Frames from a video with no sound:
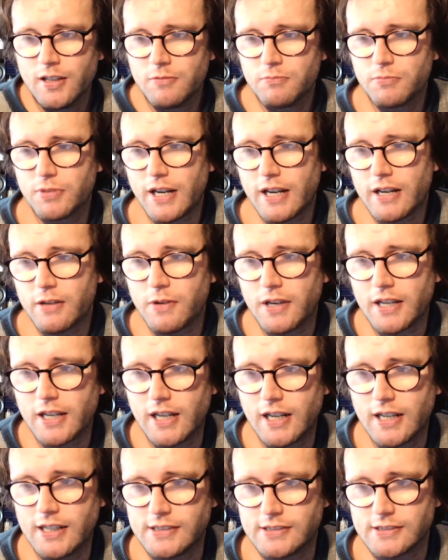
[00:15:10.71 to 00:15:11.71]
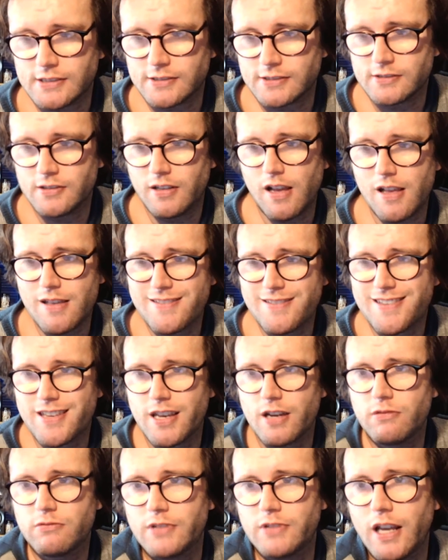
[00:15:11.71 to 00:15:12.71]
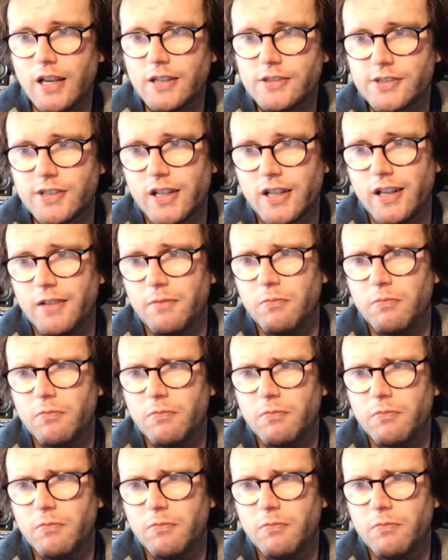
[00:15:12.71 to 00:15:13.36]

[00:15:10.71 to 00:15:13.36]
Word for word: But anyway, guys, until next time.